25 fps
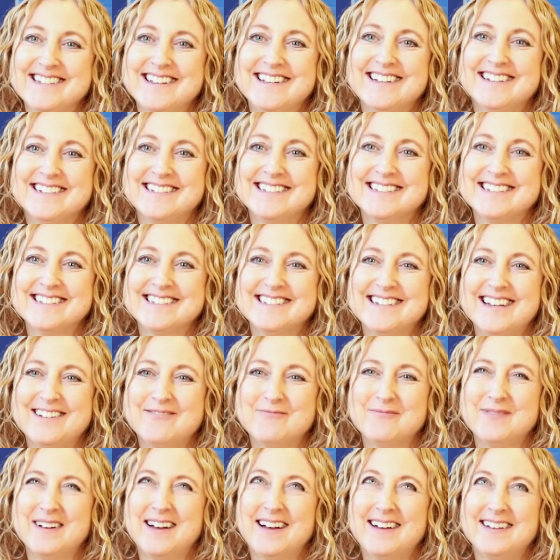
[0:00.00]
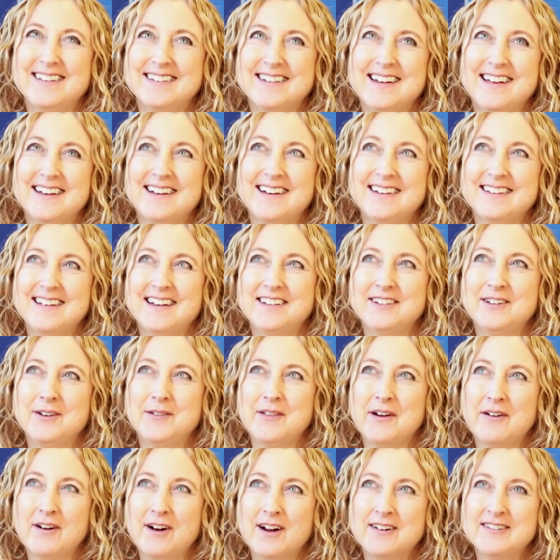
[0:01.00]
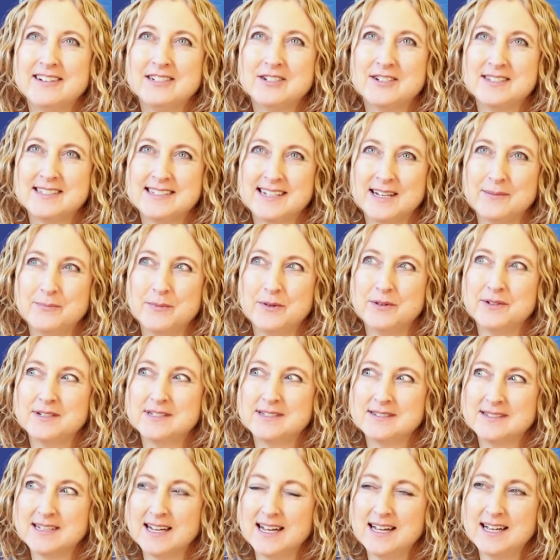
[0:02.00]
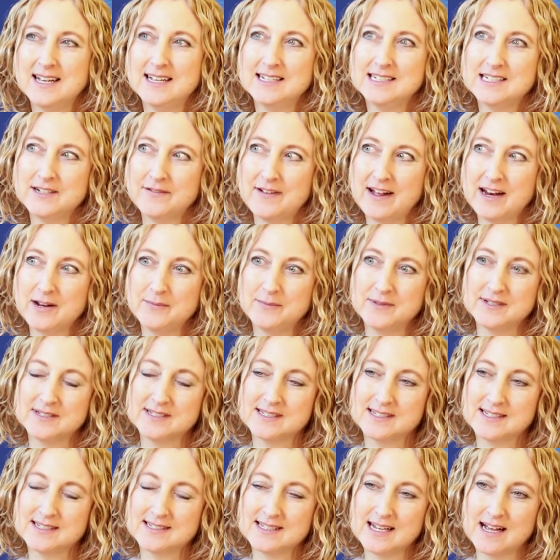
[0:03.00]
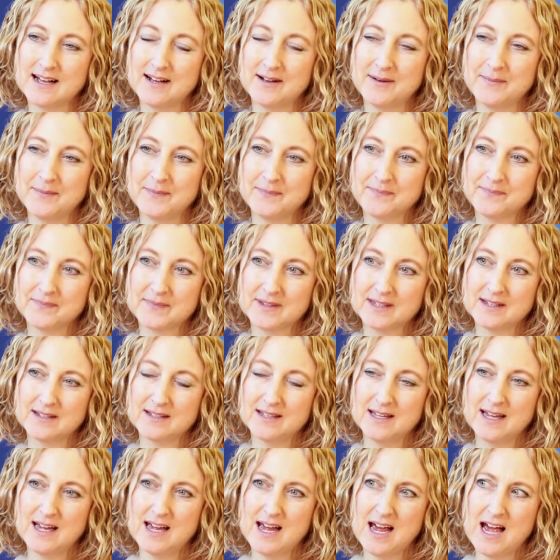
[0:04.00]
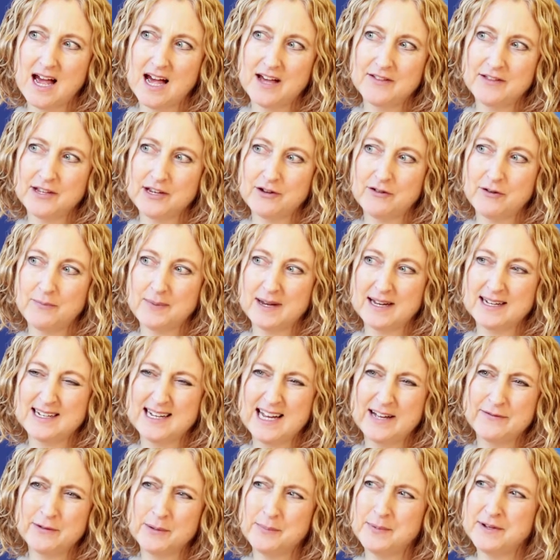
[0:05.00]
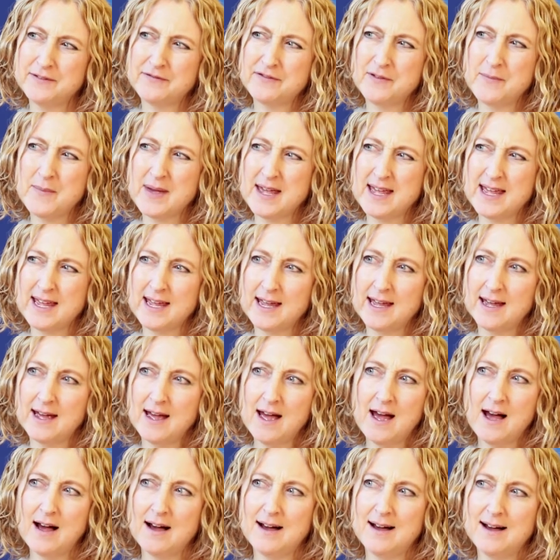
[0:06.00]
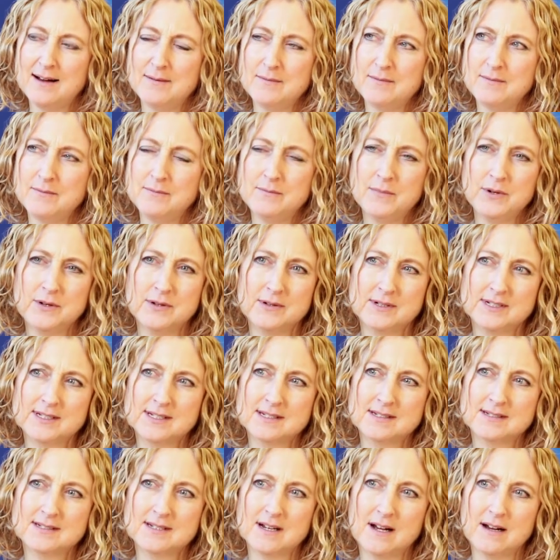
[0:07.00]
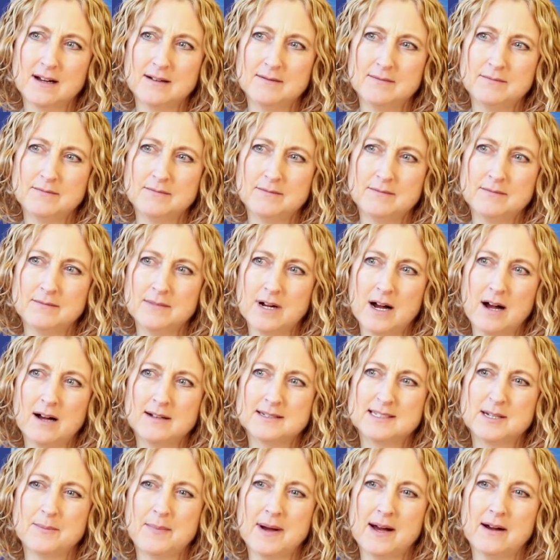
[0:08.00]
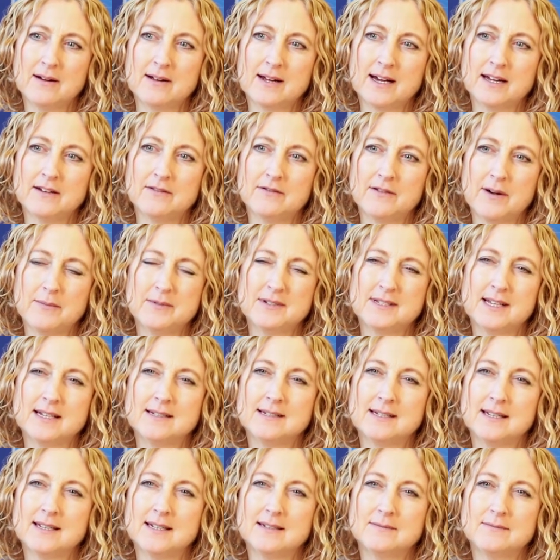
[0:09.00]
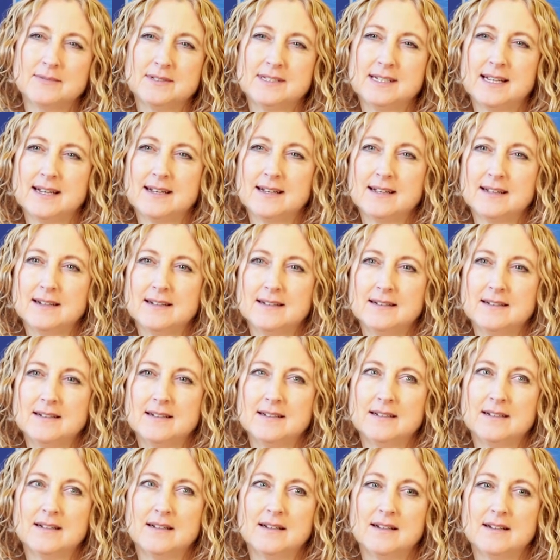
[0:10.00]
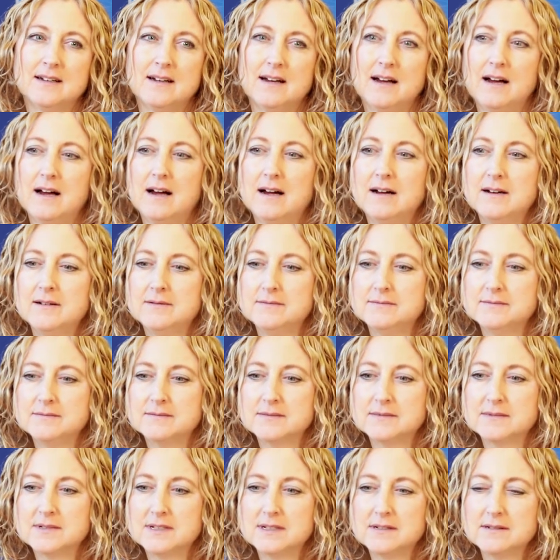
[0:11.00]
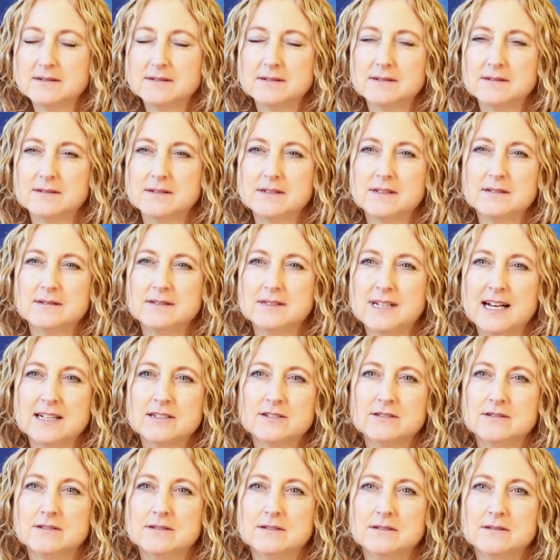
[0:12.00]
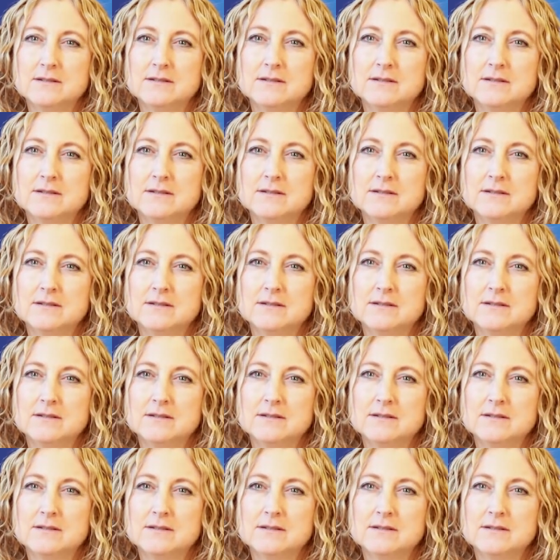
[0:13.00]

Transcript: and years, and, and I, I know there are interesting MOOC developments um, at the European level, but for me, MOOCs aren't about kind of representing particular um, national